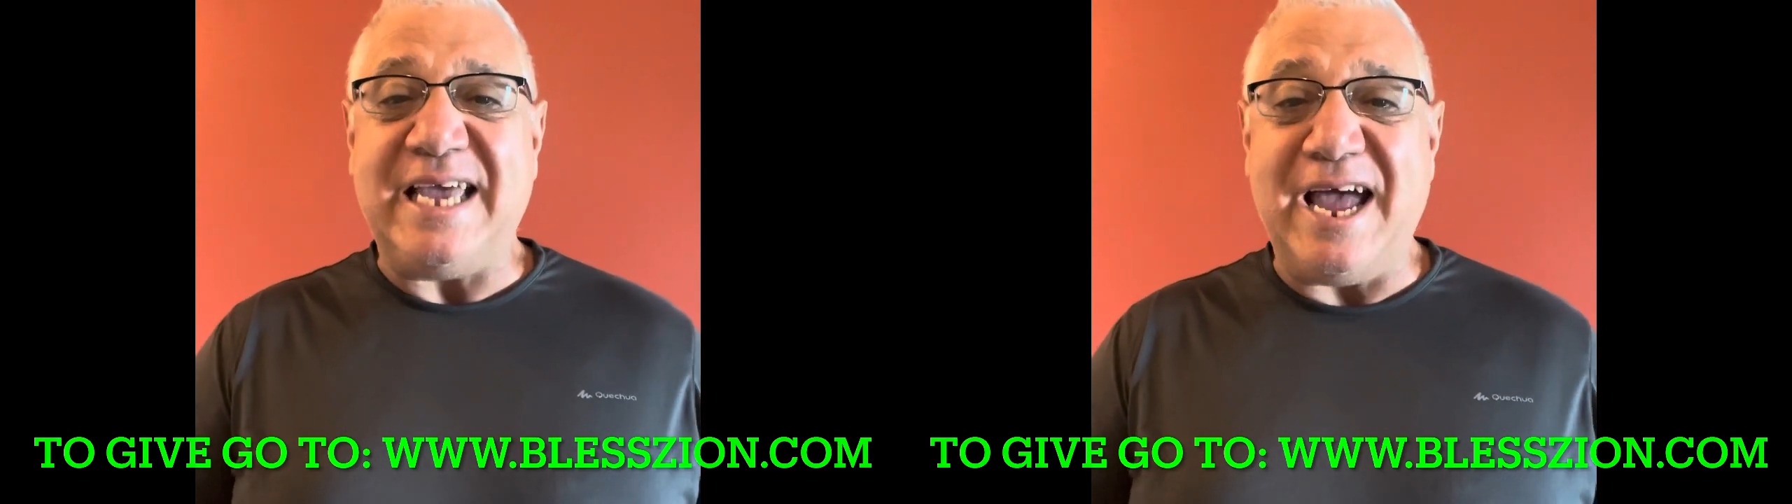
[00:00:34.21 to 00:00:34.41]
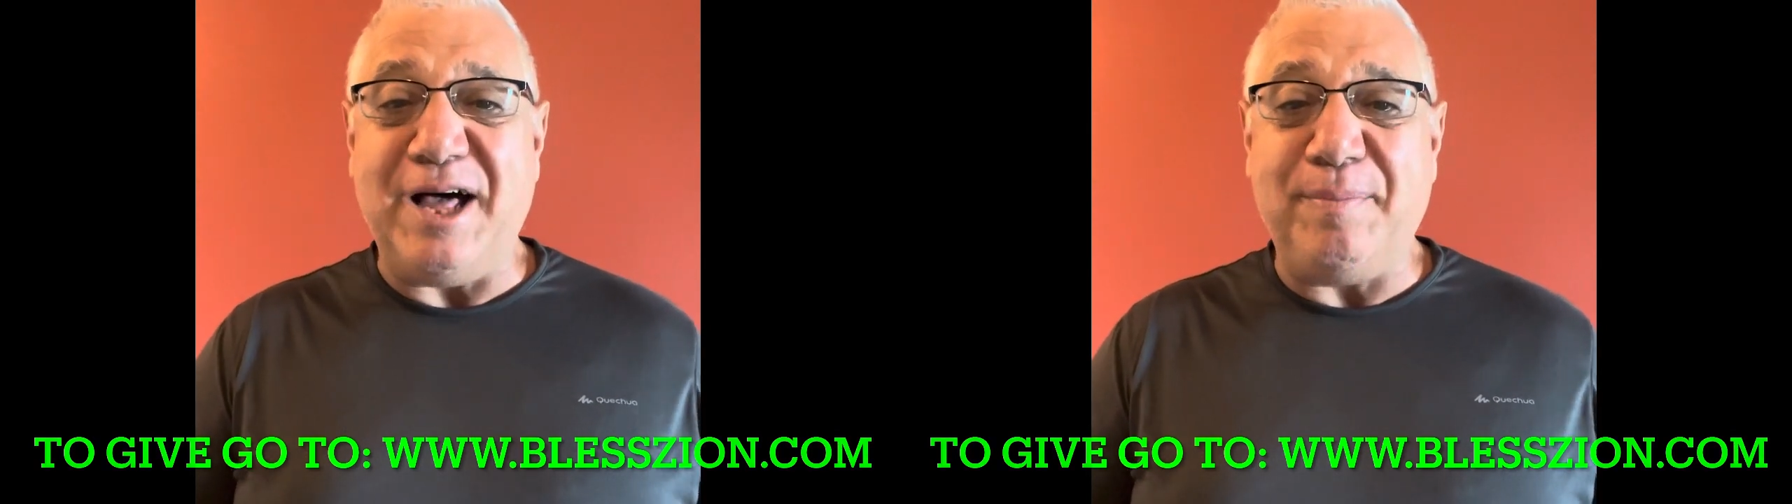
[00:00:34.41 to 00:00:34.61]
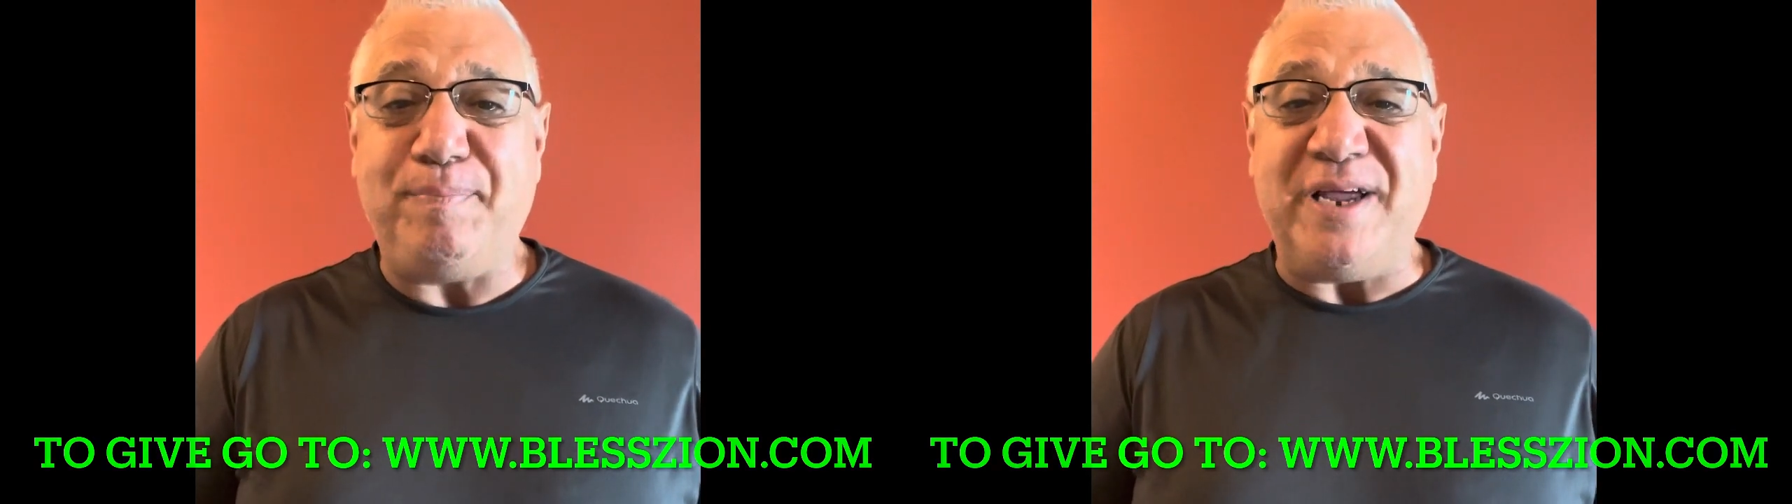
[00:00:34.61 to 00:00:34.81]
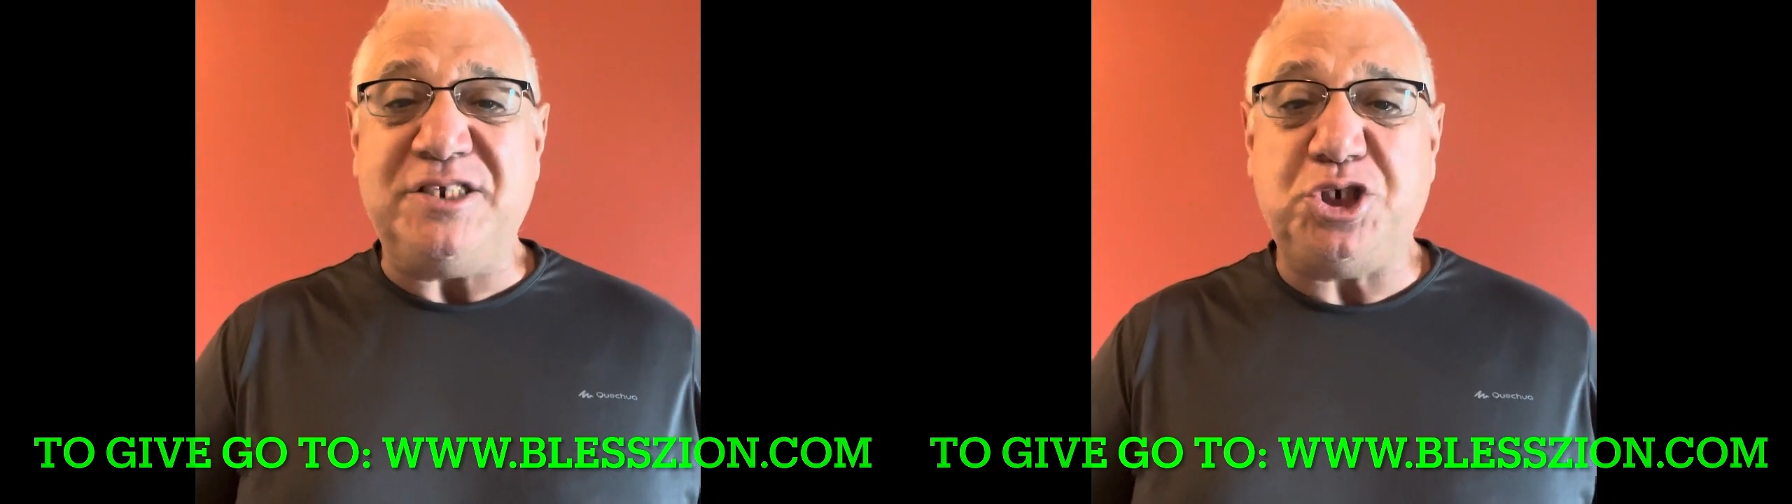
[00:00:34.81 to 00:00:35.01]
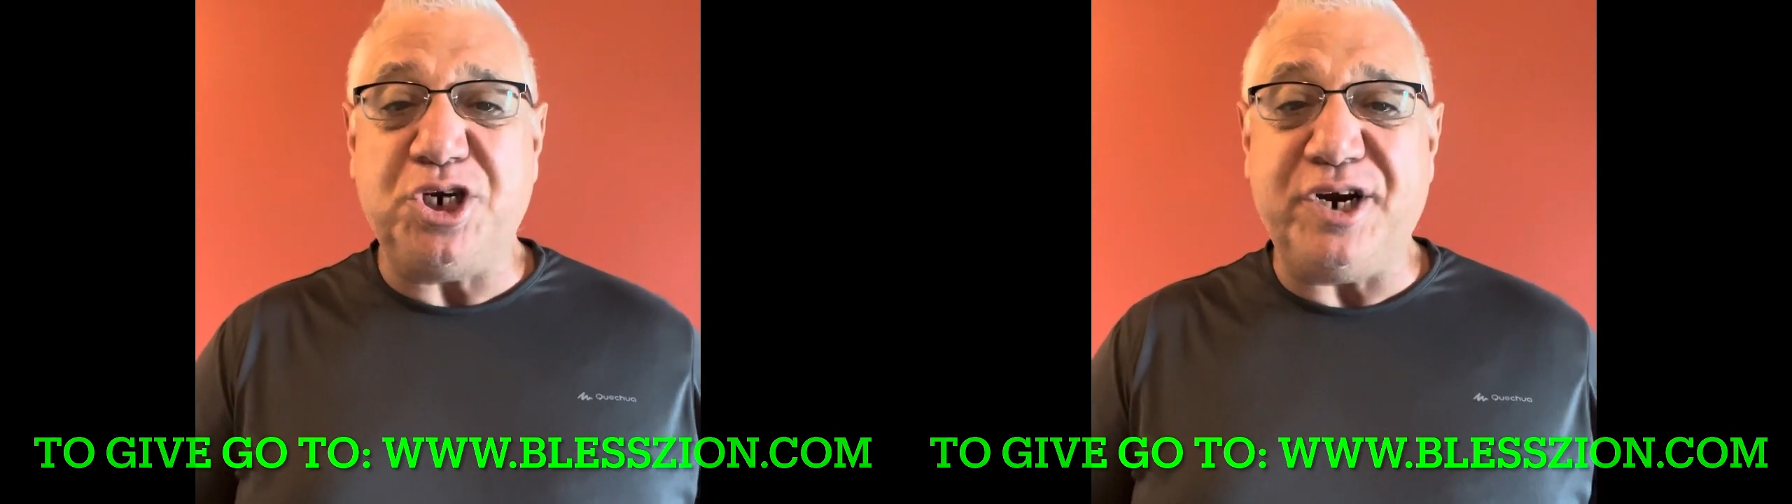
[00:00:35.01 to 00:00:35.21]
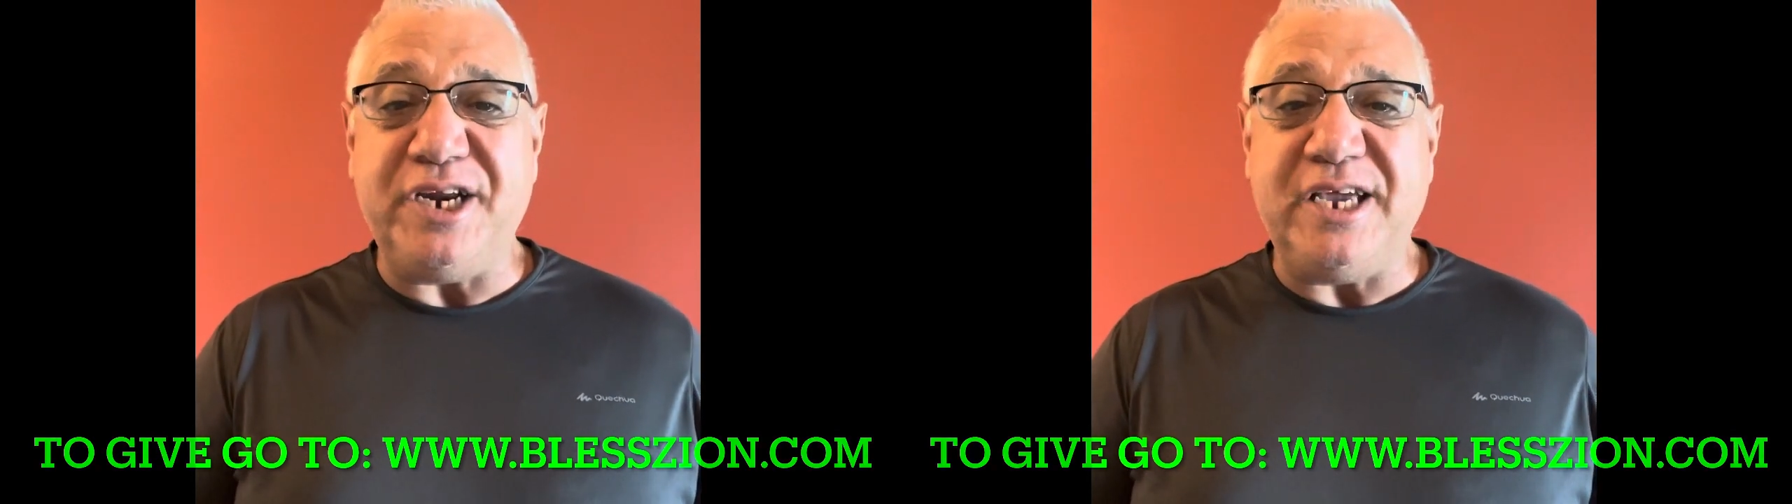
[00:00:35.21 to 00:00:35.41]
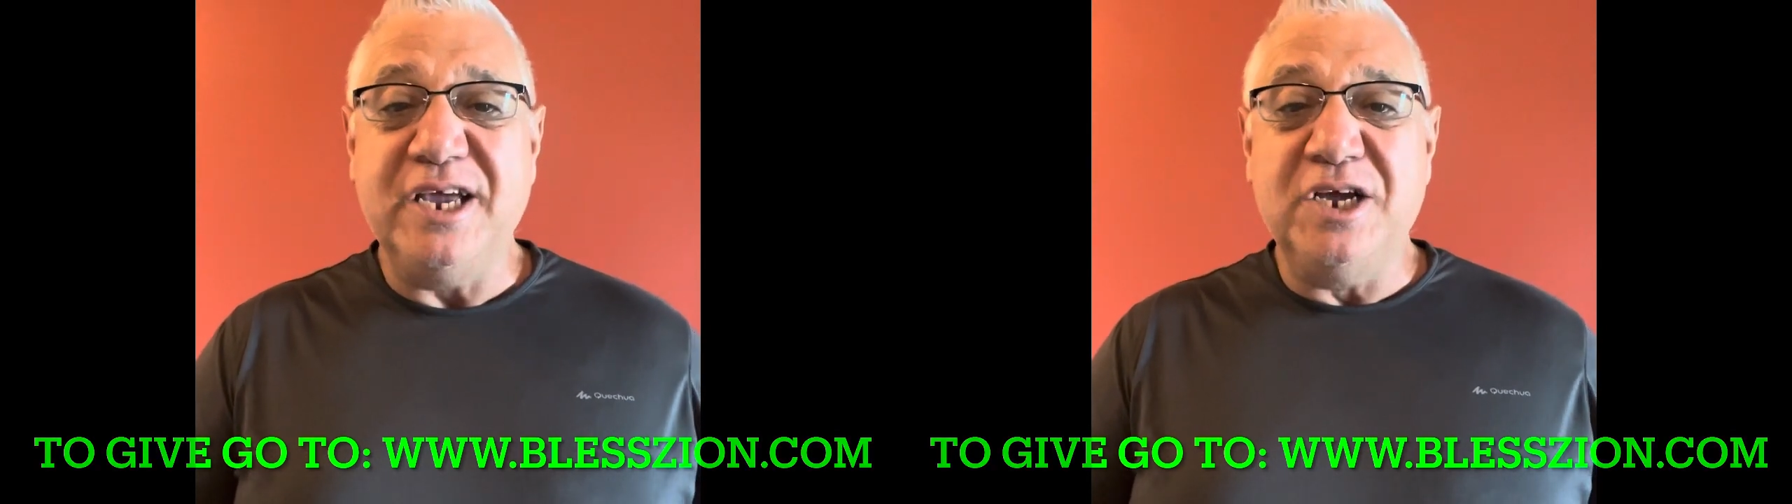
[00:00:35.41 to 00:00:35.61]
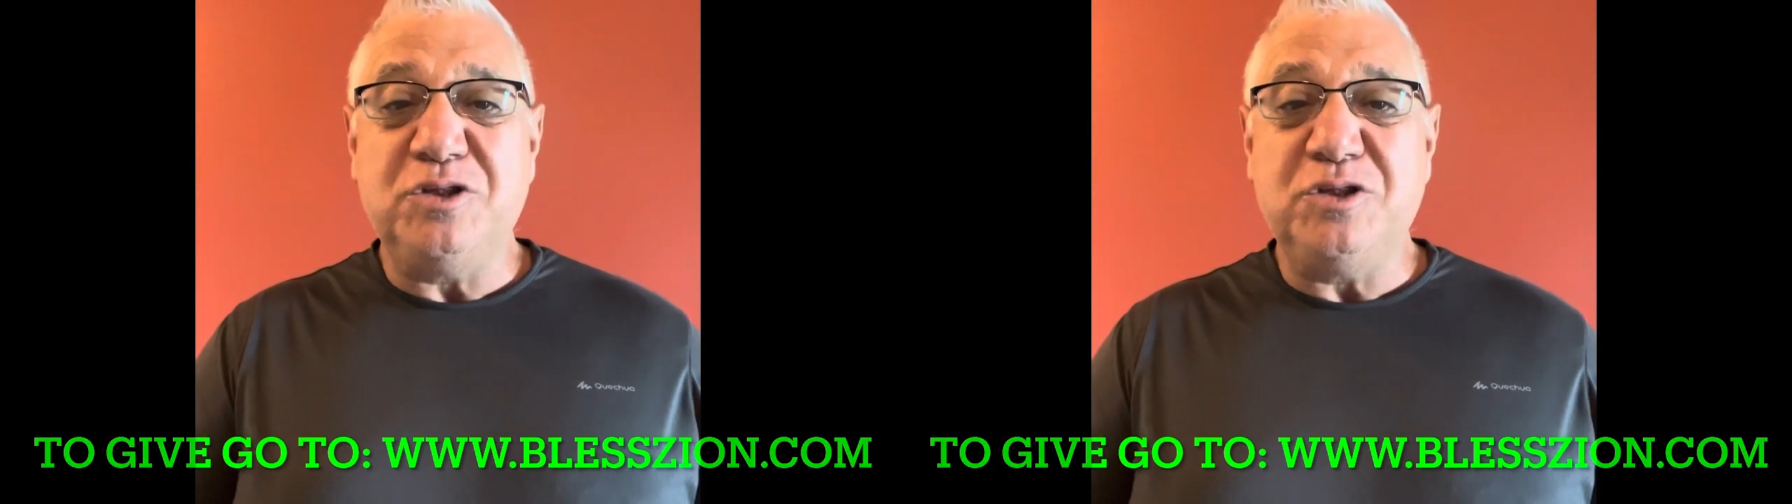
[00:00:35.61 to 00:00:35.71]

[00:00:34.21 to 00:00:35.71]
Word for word: help and journey